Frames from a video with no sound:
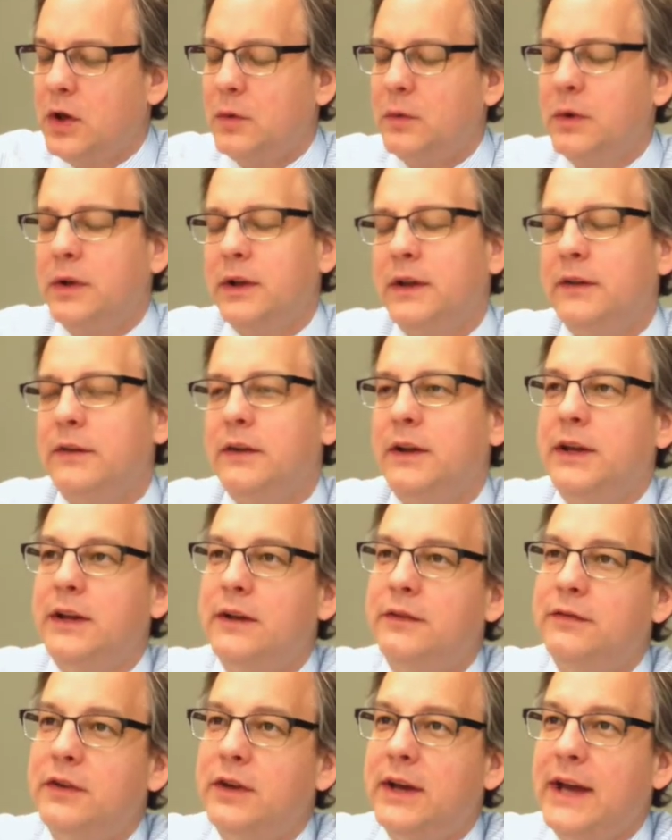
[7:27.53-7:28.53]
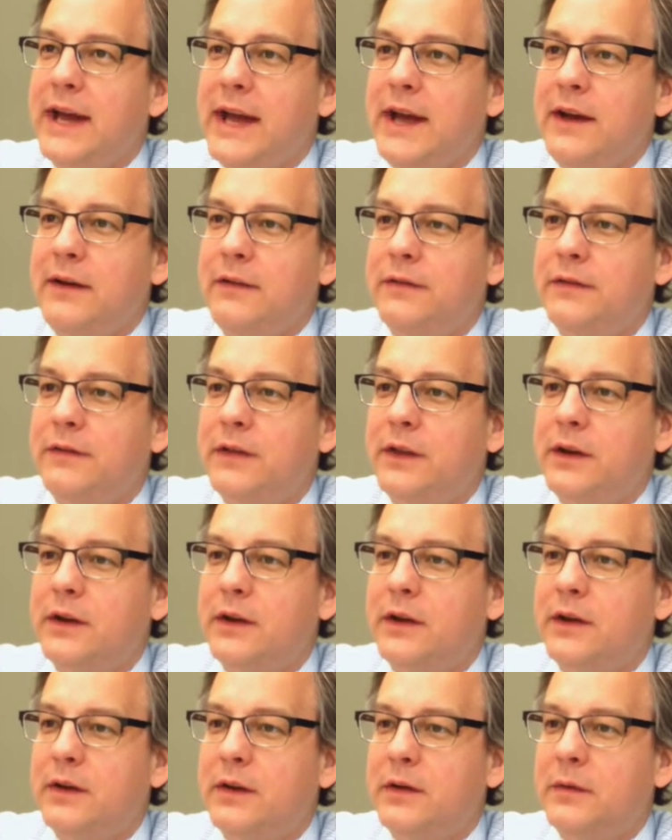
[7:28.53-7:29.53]
Well, if you have
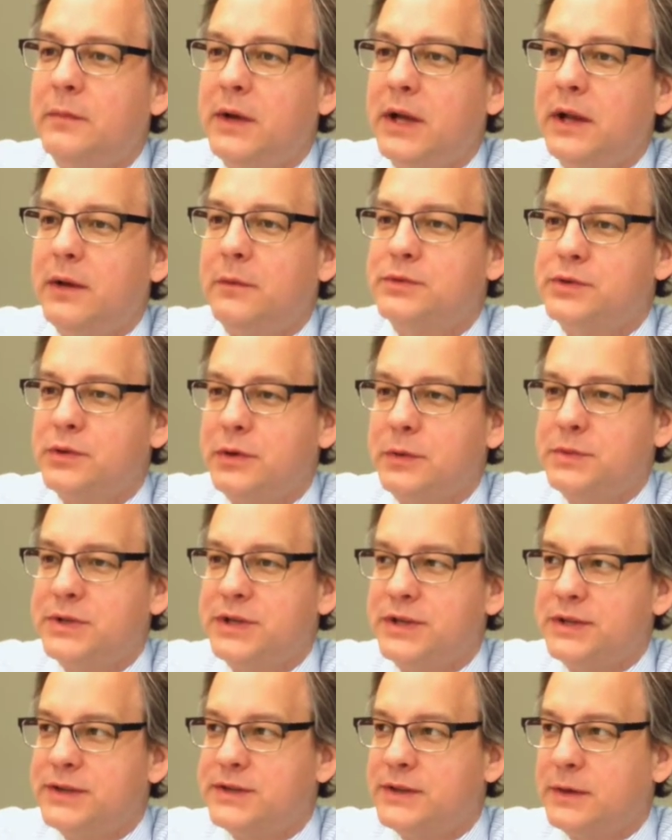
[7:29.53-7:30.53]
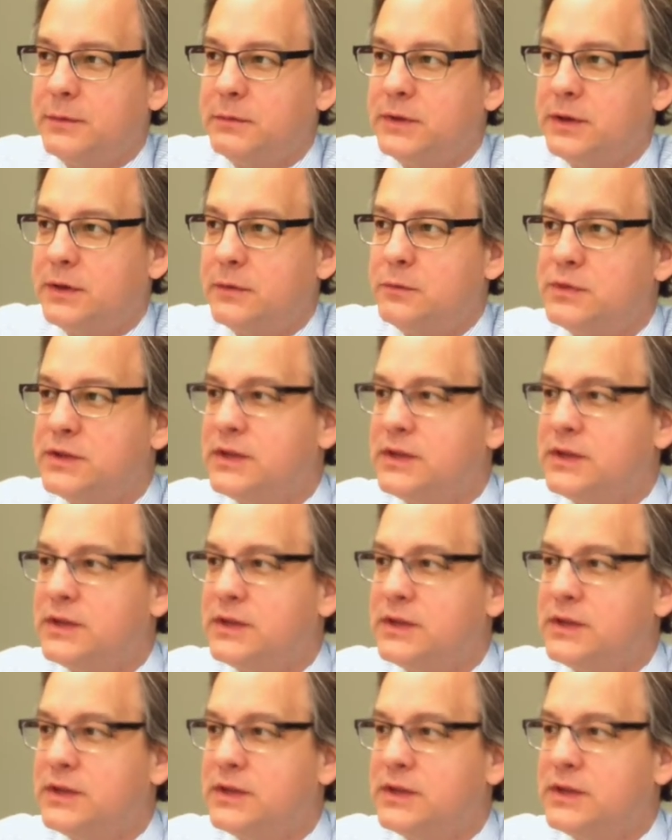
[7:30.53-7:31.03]
the malabsorption symptoms,